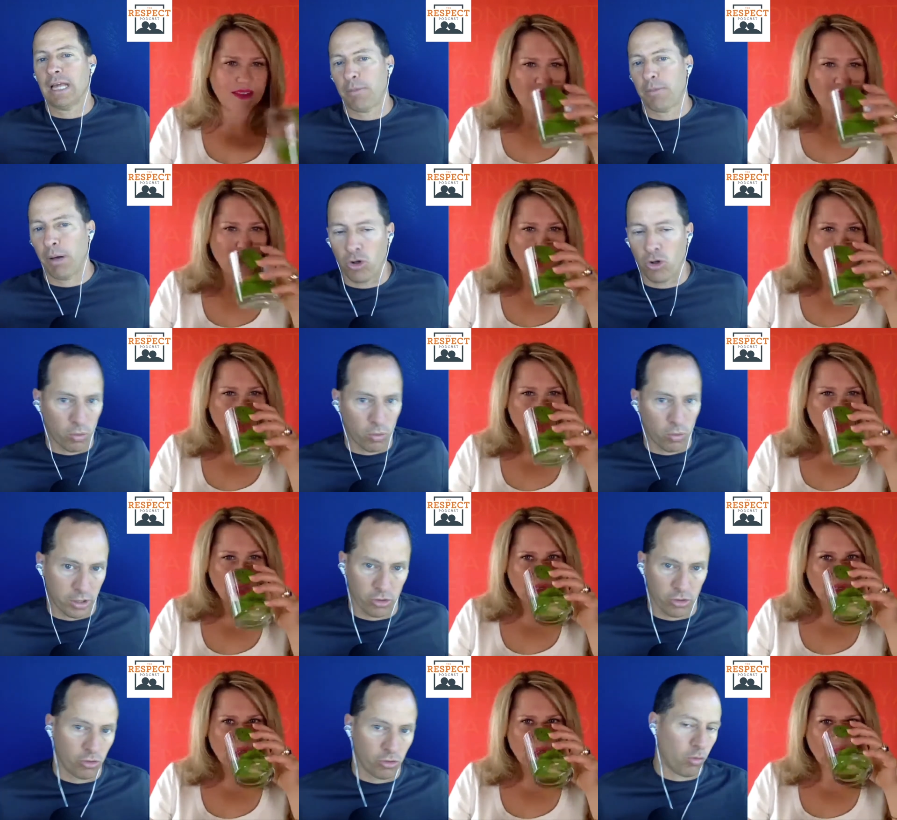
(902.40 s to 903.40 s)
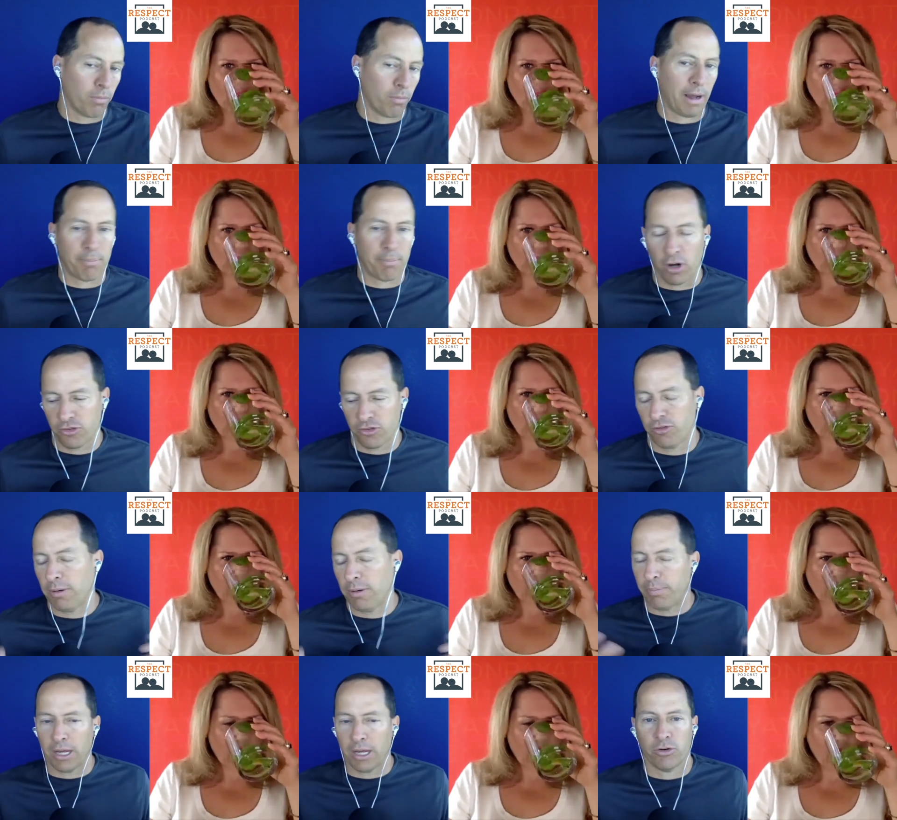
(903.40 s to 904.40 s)
Speaker 1: I'd like my coworker or my boss to
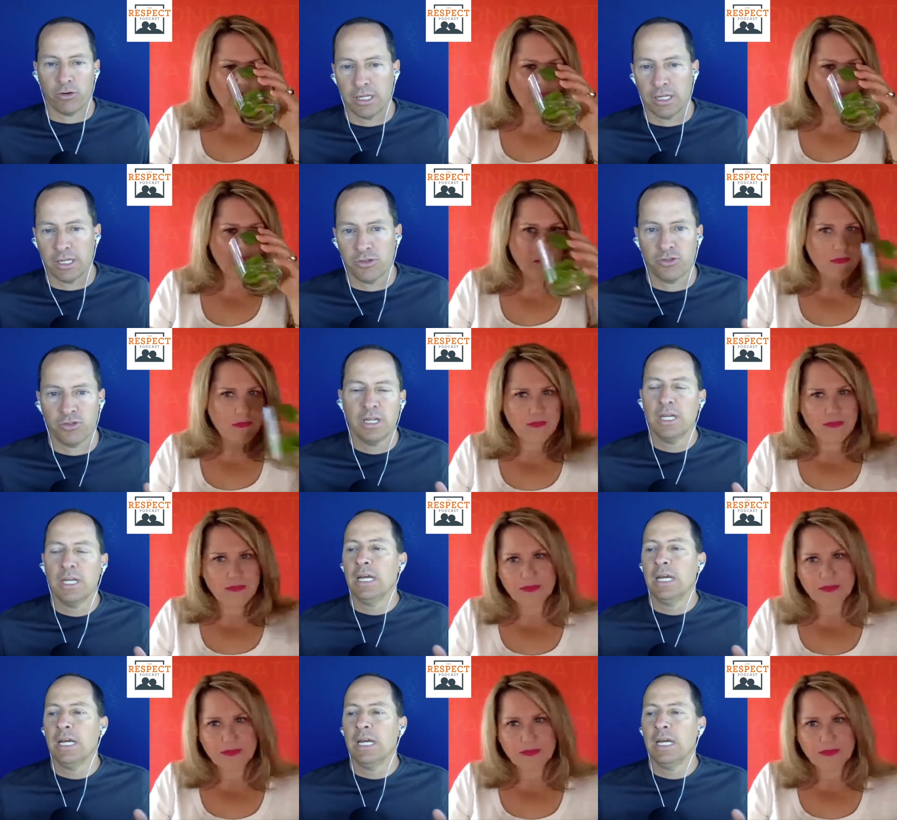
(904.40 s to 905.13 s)
be better at this